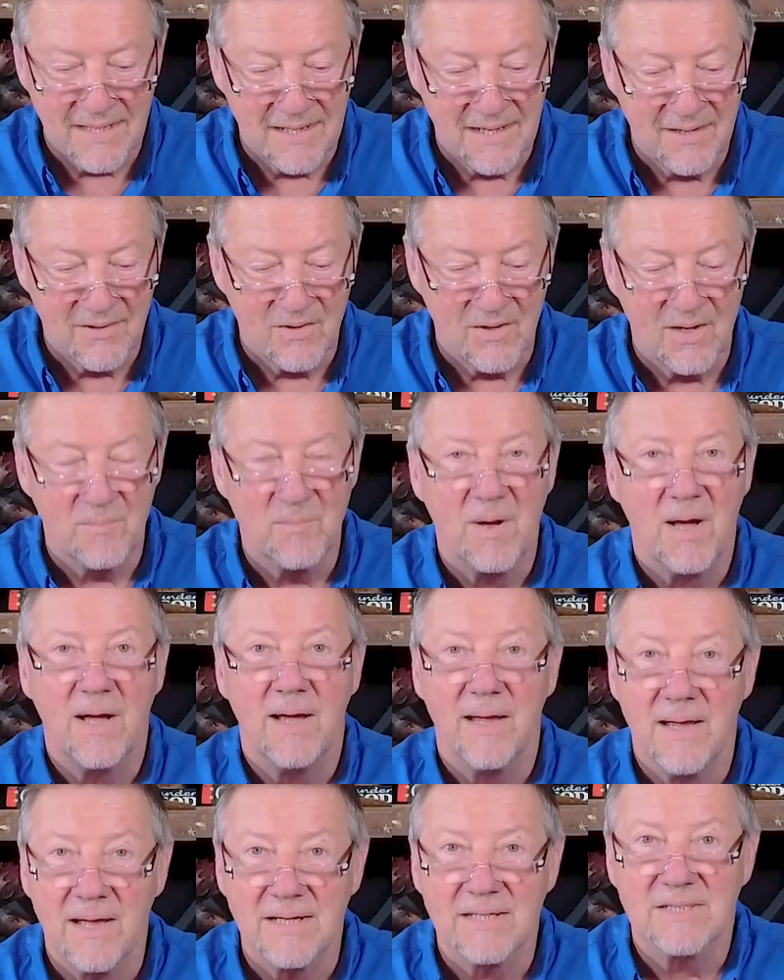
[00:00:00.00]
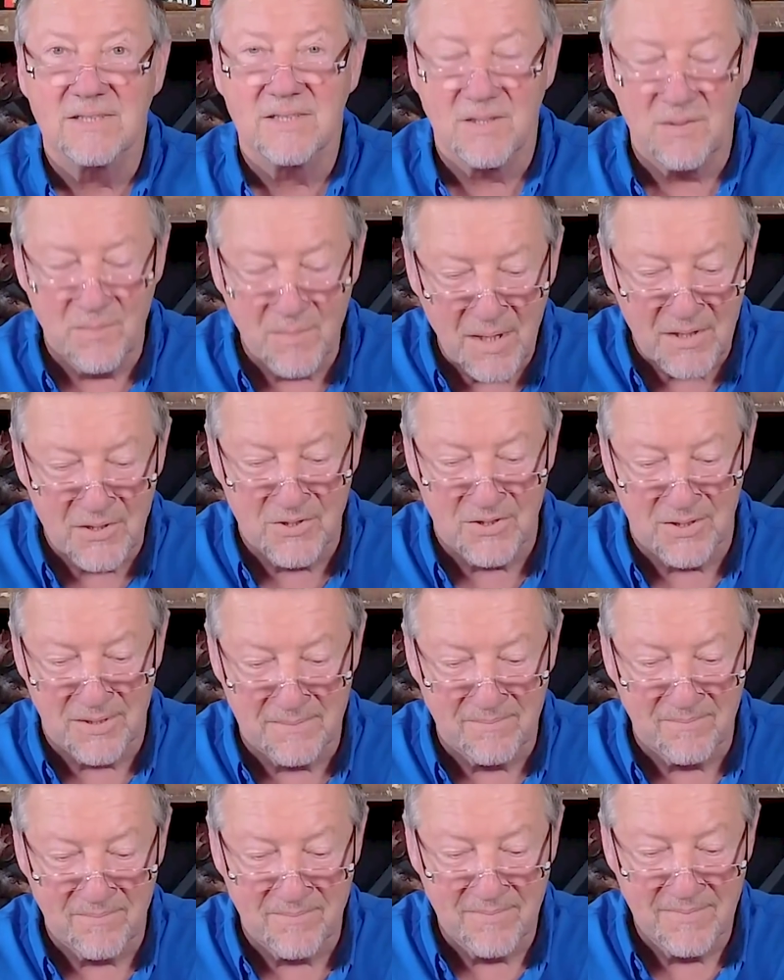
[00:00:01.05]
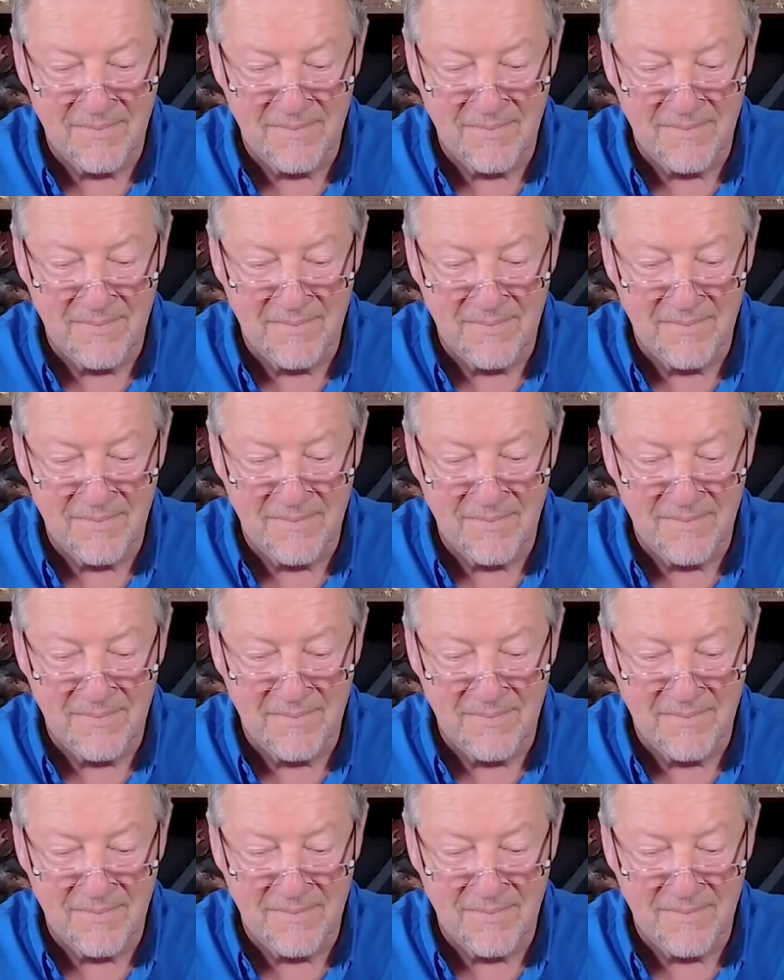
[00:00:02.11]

hearing my exclamation